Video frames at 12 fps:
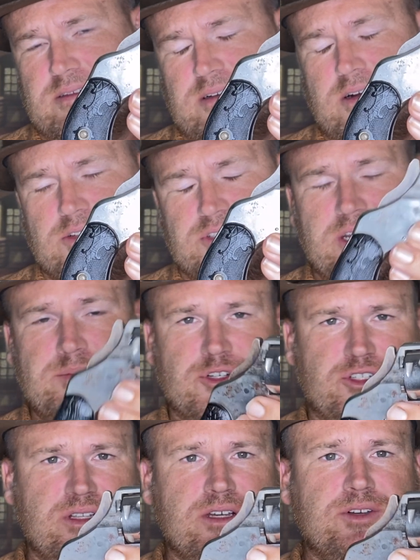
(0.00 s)
all
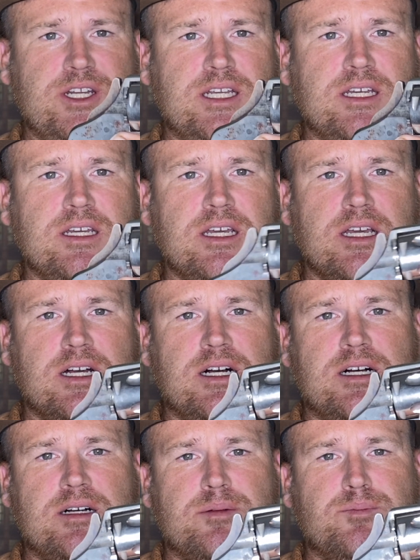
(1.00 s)
chambers loaded,
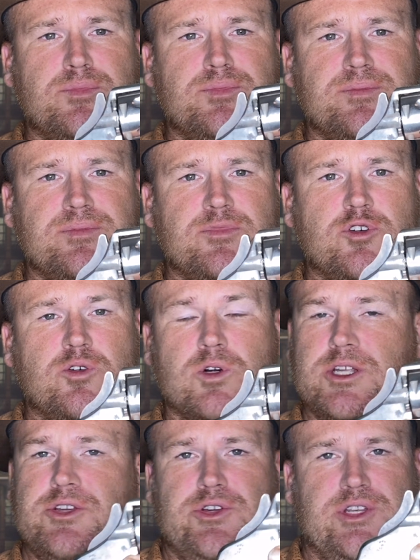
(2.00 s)
or
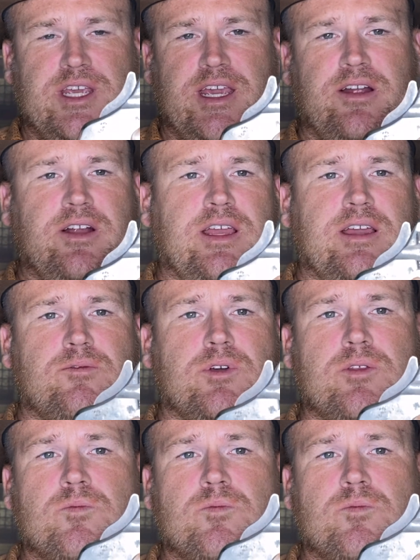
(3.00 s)
you could carry it with